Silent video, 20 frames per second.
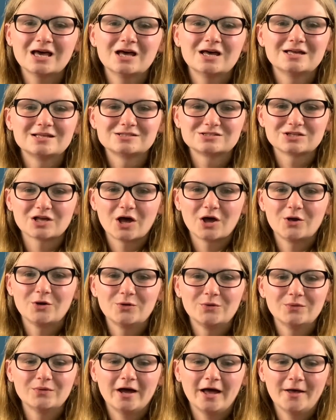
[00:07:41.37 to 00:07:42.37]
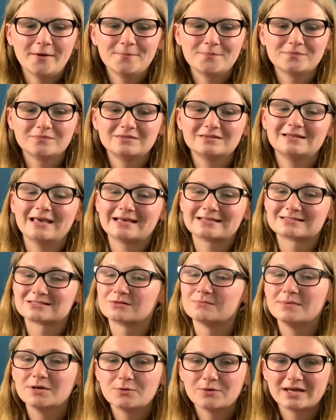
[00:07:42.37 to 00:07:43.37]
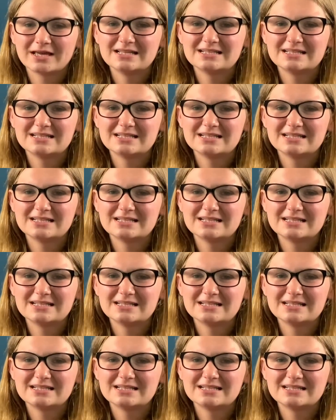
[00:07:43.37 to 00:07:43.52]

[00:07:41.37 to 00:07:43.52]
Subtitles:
So yes, the milk